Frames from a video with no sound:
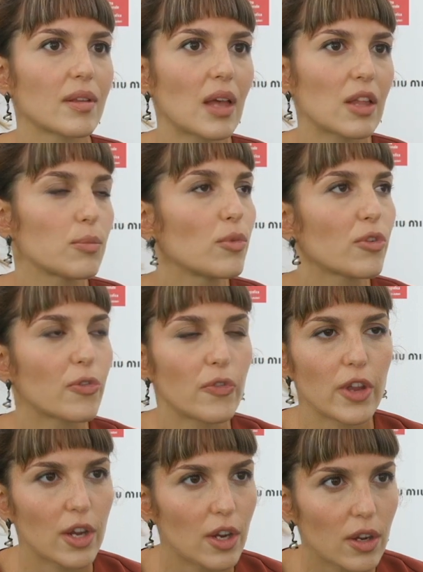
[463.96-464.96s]

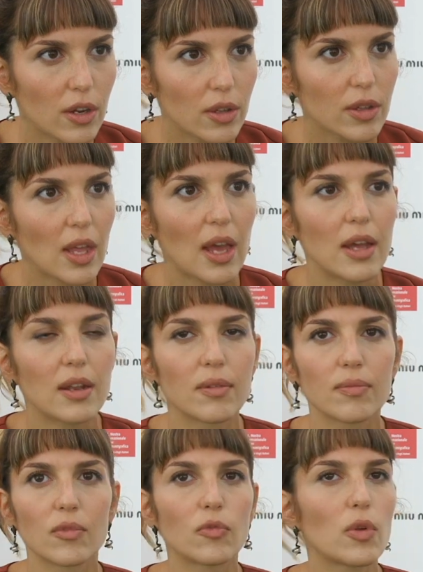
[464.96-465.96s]
atmosphere that
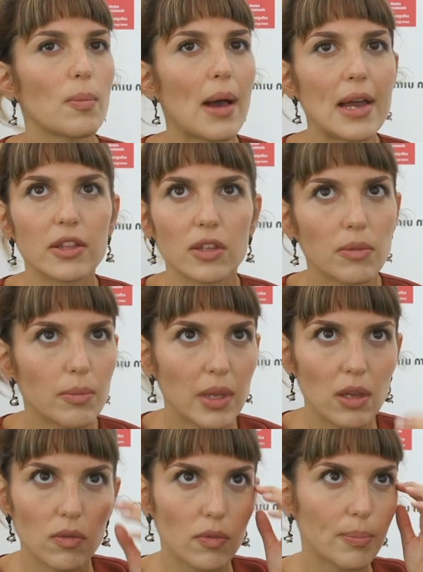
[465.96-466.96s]
reminded
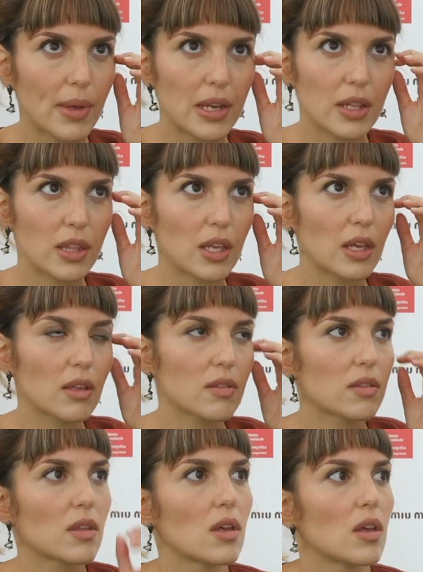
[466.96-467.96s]
me of many
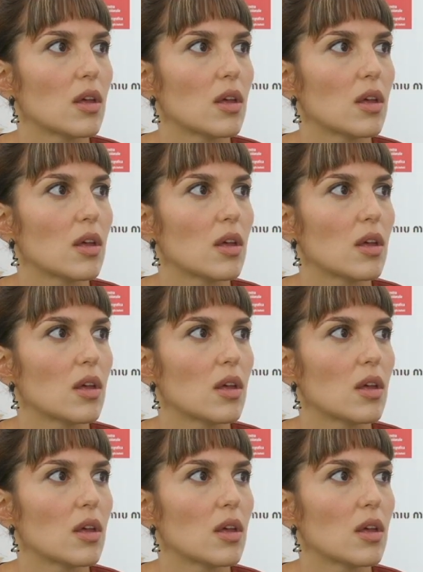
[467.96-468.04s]
things